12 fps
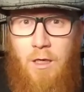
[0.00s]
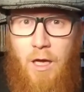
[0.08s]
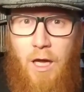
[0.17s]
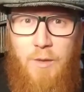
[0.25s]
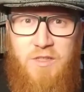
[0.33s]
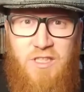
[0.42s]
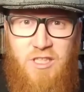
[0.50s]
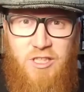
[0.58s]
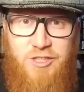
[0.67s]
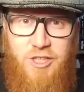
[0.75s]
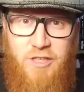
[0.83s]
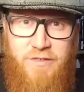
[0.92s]
I was a little
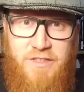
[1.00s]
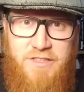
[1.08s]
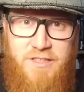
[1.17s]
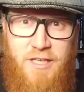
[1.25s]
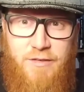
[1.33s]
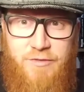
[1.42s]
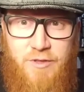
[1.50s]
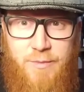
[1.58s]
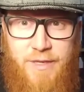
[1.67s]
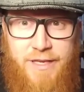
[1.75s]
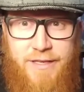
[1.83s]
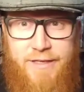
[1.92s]
nervous there for a
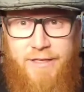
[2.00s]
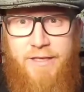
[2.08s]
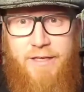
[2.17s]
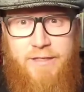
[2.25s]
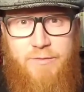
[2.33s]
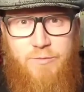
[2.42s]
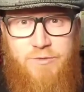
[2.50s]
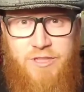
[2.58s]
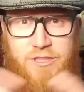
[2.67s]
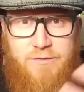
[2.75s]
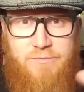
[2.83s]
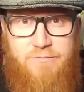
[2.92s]
minute. It
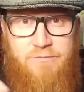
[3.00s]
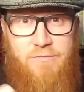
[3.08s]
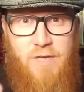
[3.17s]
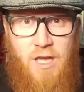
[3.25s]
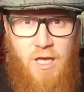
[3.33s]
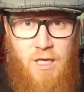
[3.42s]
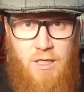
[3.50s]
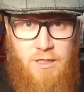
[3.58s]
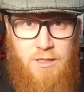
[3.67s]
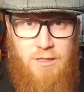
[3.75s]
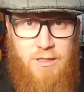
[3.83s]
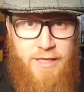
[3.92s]
just,
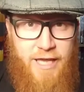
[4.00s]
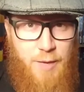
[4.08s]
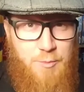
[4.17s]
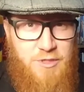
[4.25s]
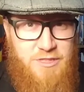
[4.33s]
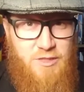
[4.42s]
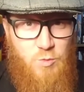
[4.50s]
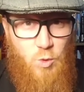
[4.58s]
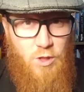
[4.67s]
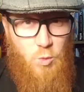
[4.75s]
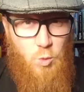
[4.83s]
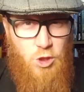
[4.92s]
the camera didn't
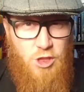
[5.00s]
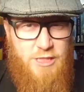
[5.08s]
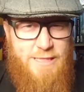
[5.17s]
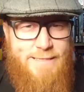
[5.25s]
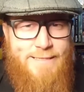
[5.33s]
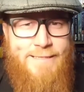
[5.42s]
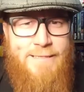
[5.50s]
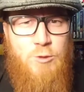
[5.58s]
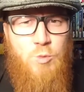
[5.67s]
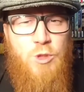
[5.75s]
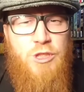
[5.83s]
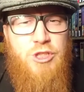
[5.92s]
want to work. It didn't
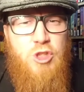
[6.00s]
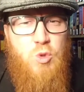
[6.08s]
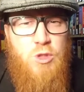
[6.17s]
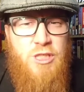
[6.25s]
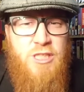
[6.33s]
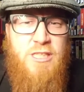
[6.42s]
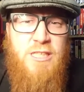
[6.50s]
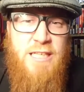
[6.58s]
want to work.